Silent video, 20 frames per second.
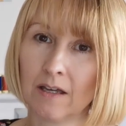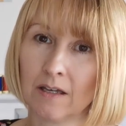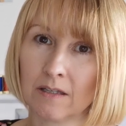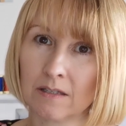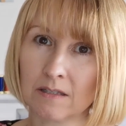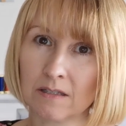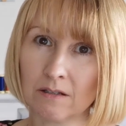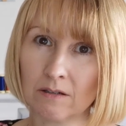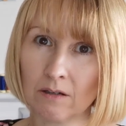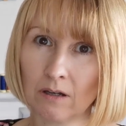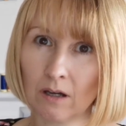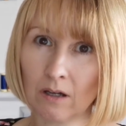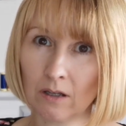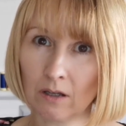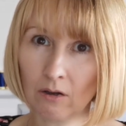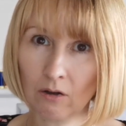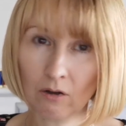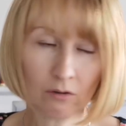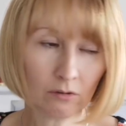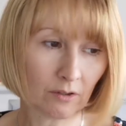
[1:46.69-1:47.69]

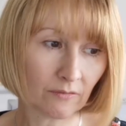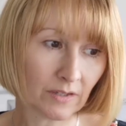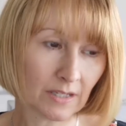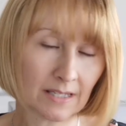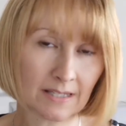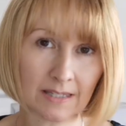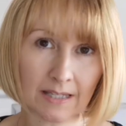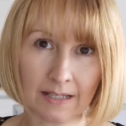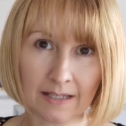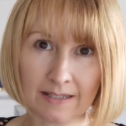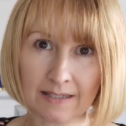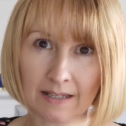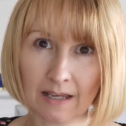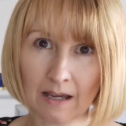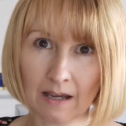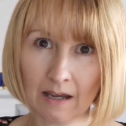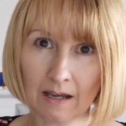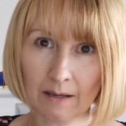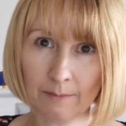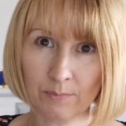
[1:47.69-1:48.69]
So all of these things that
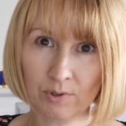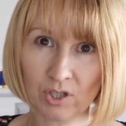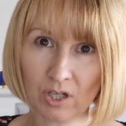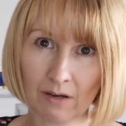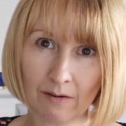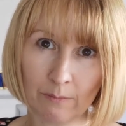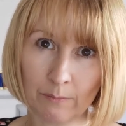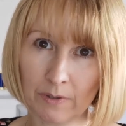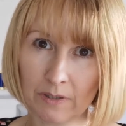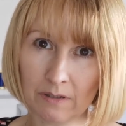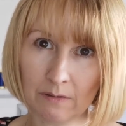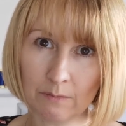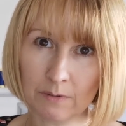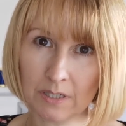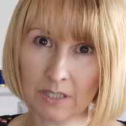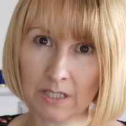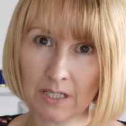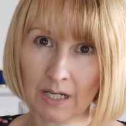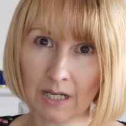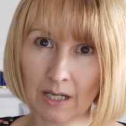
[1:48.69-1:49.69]
I'm sharing with you
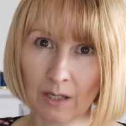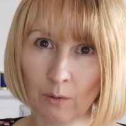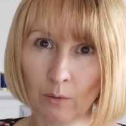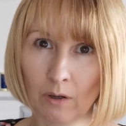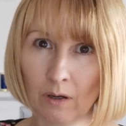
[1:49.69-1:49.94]
today,